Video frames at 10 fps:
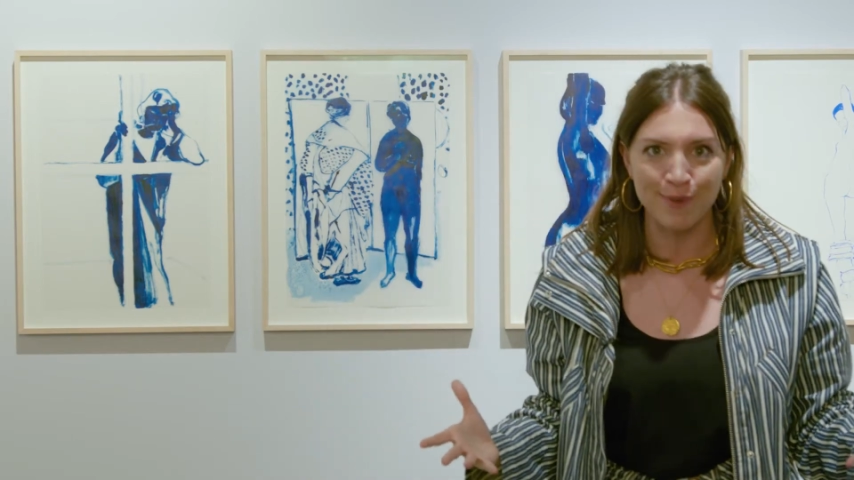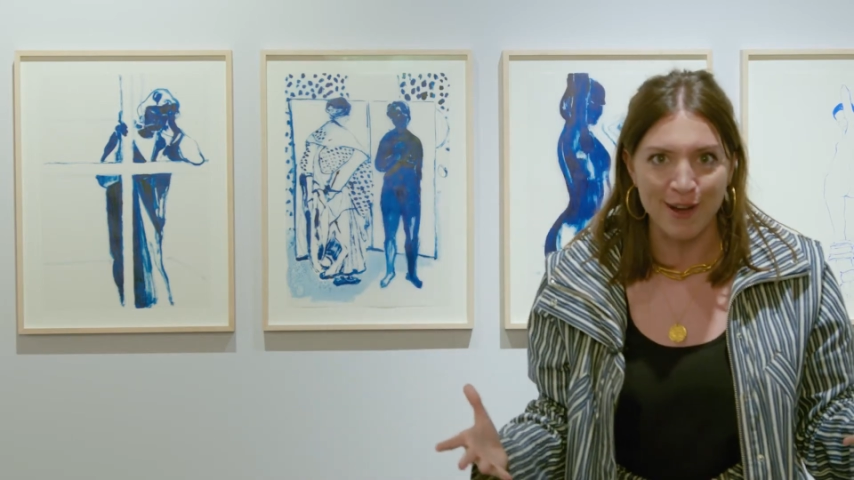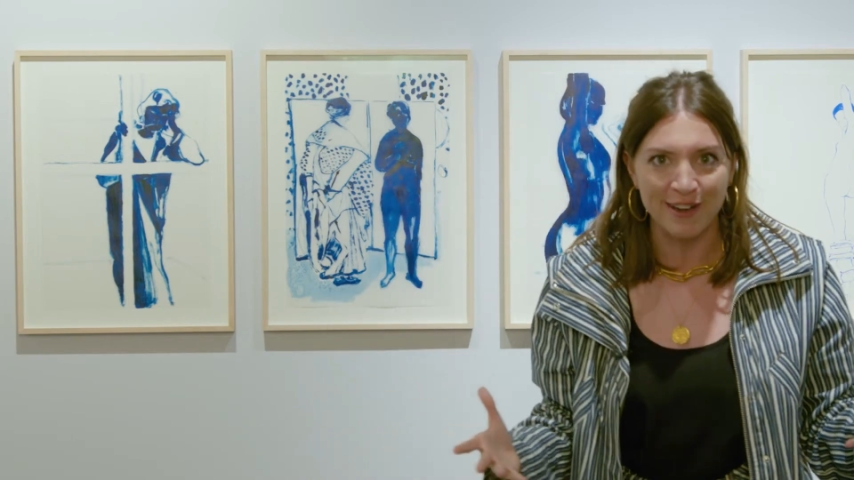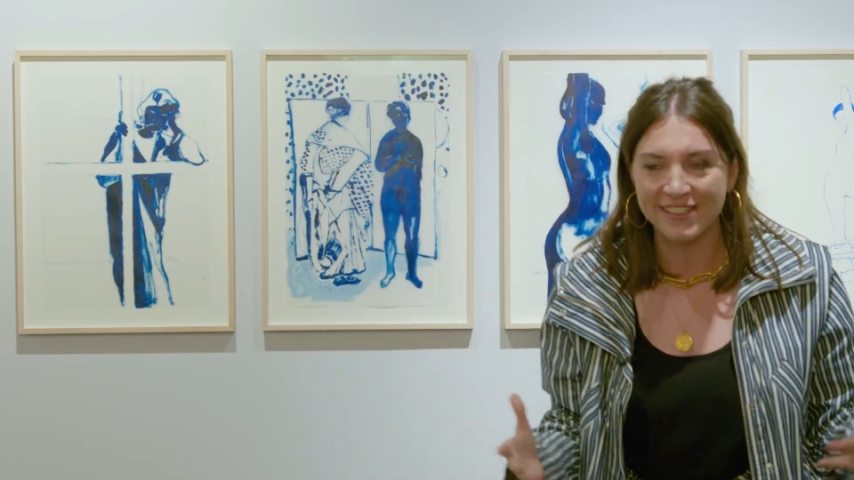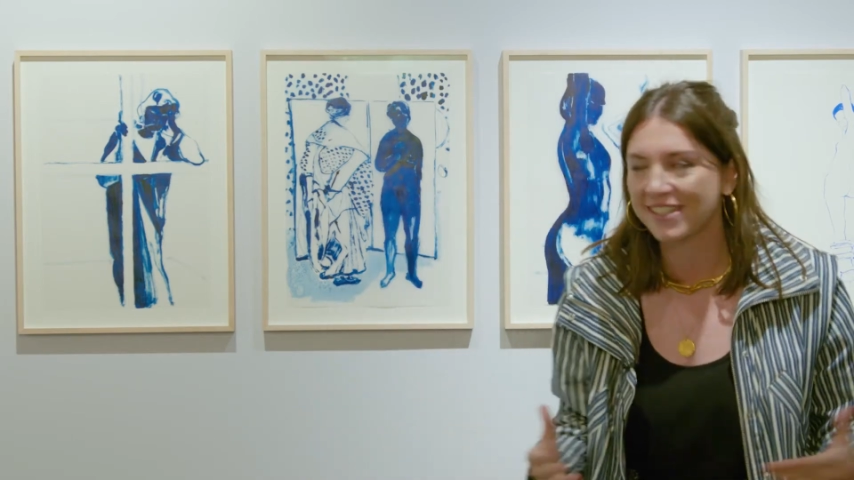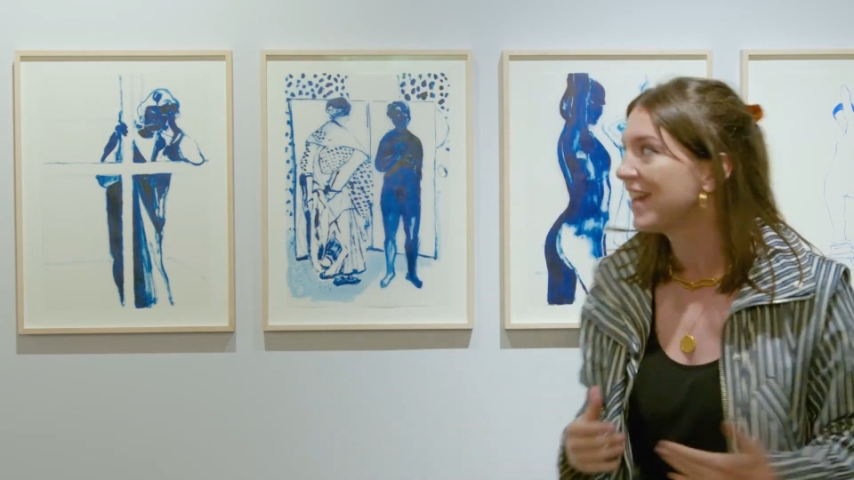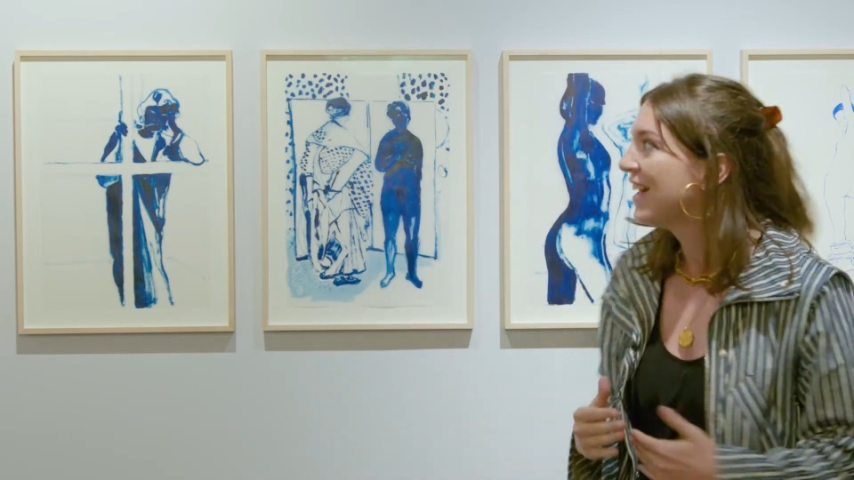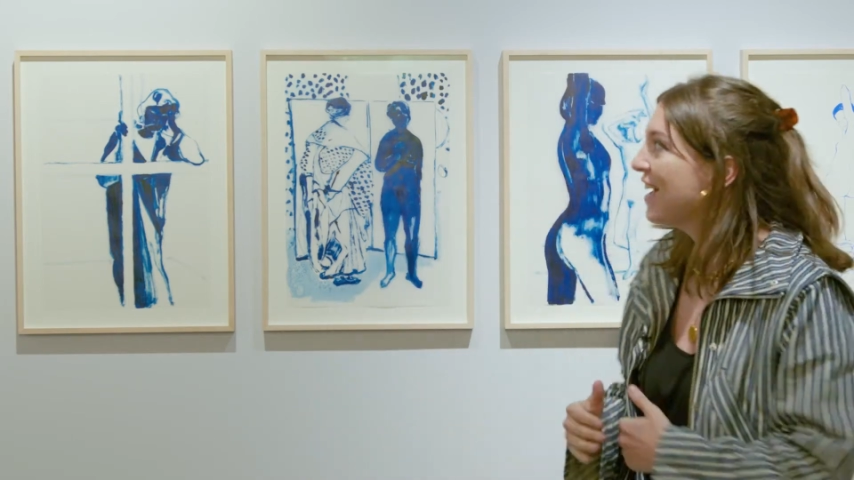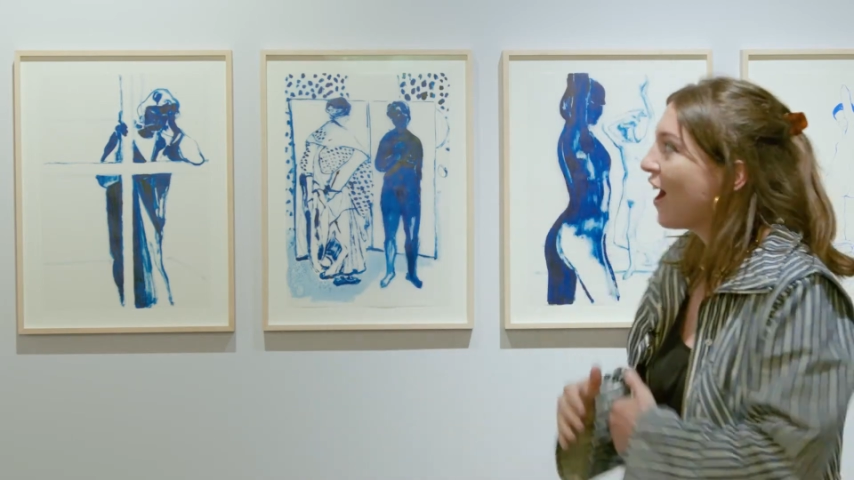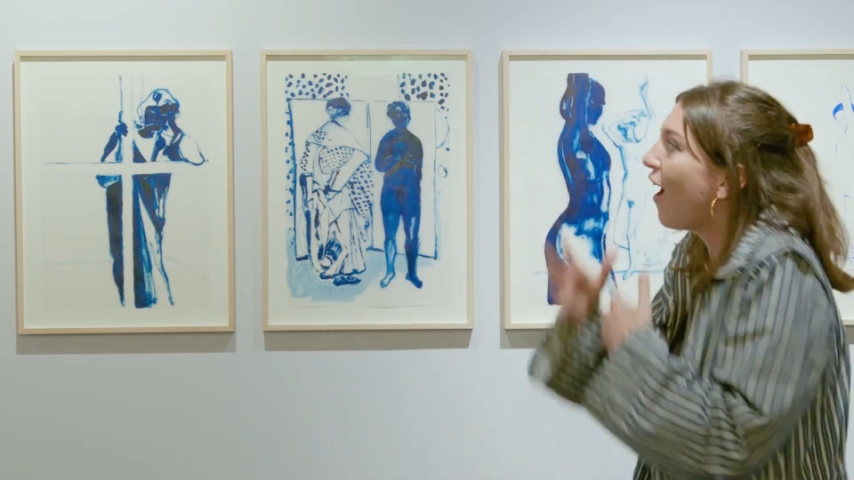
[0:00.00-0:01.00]
works.
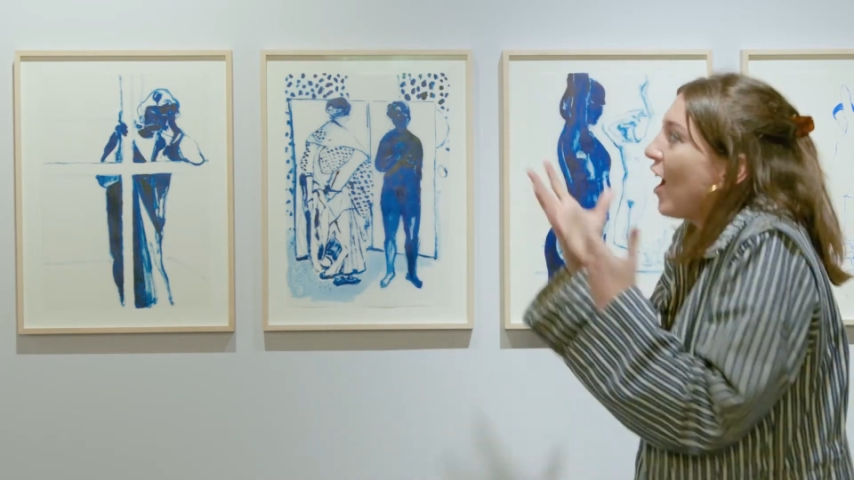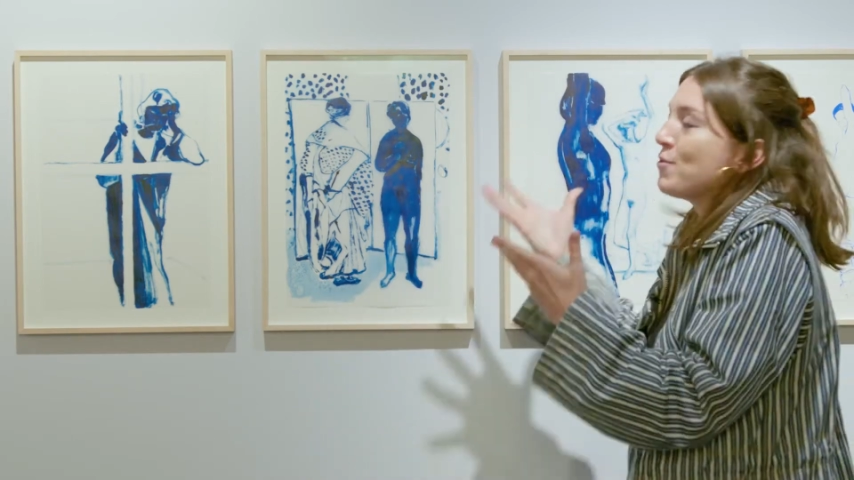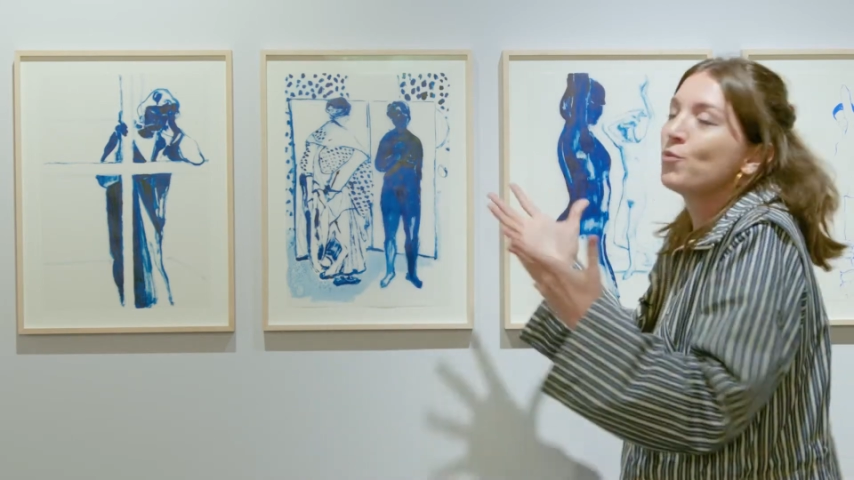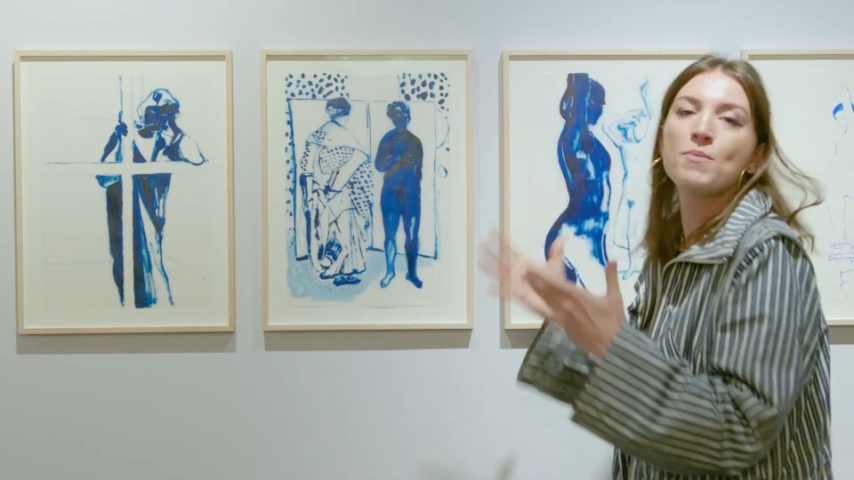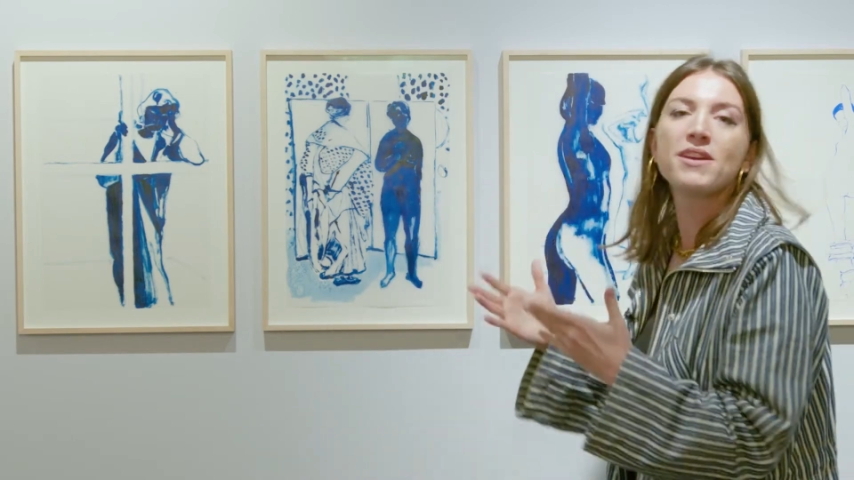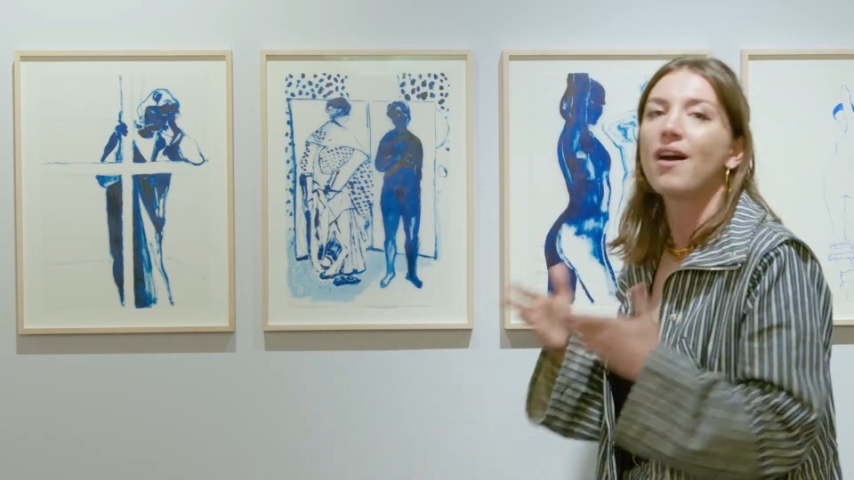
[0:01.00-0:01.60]
I'm a woman,